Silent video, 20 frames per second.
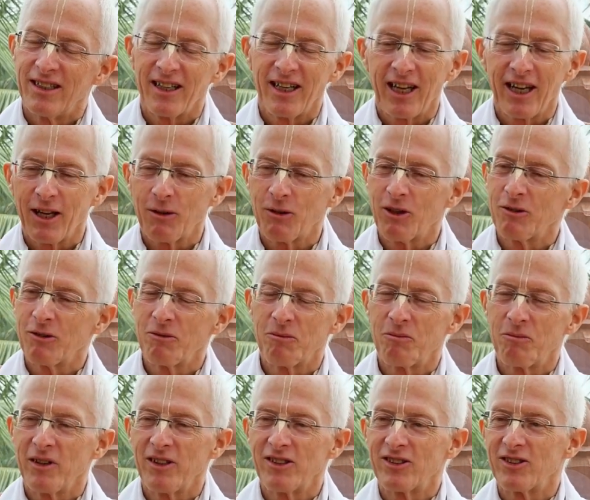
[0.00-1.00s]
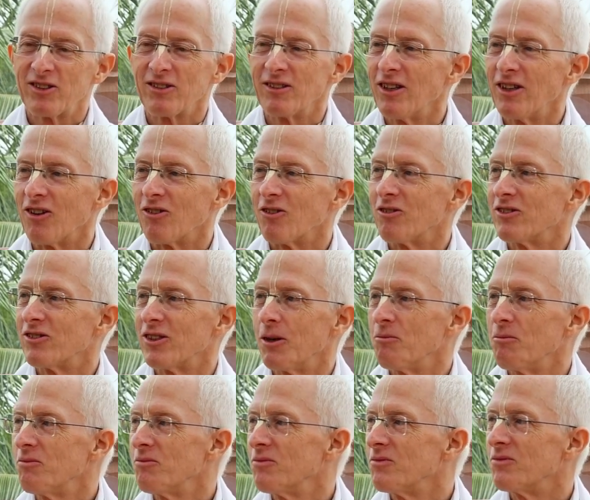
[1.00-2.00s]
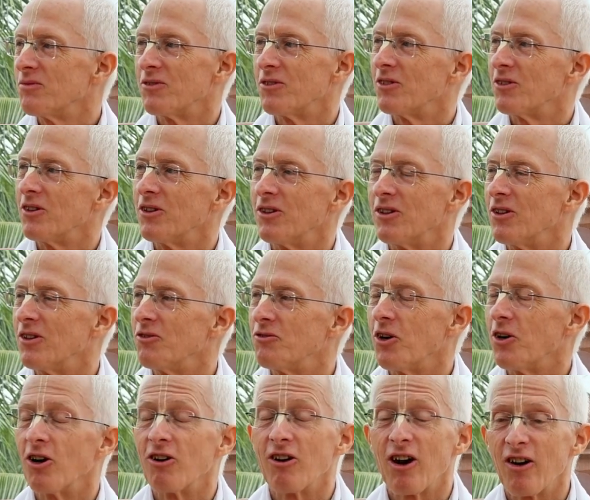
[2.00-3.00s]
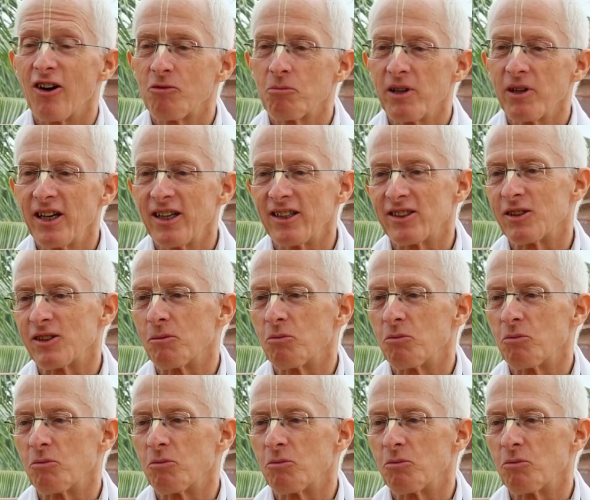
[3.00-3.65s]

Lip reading: and he would be, you know, some far off place.